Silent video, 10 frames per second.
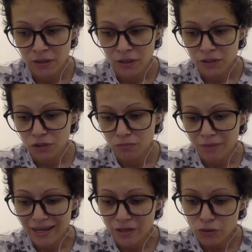So
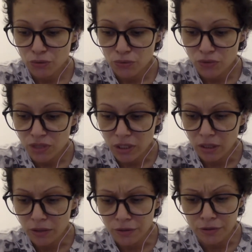my
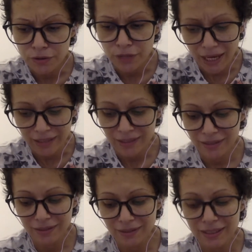dudes, that
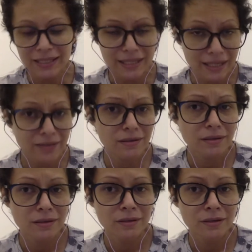is it
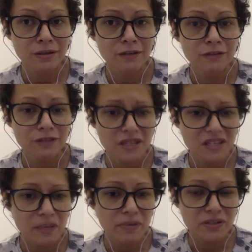for this
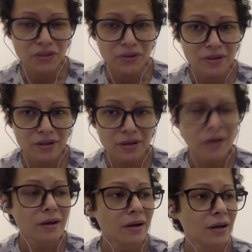episode
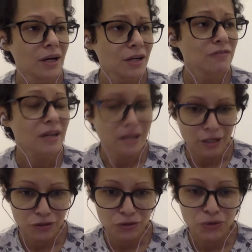of
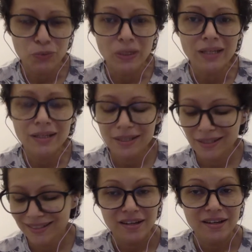Astro Week.
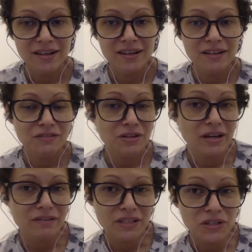If you
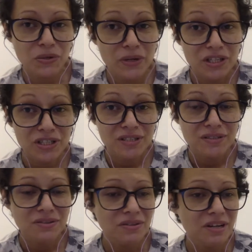have any
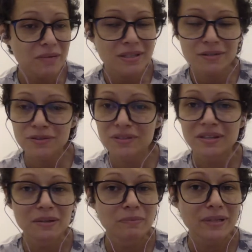questions or comments,
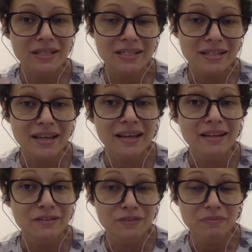please
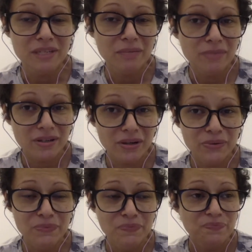leave them down below.
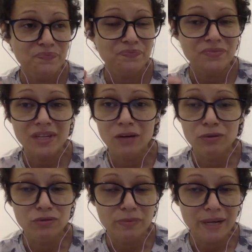I
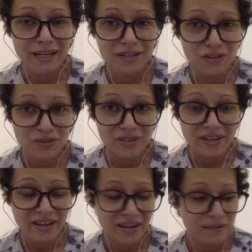will reply as soon as I can.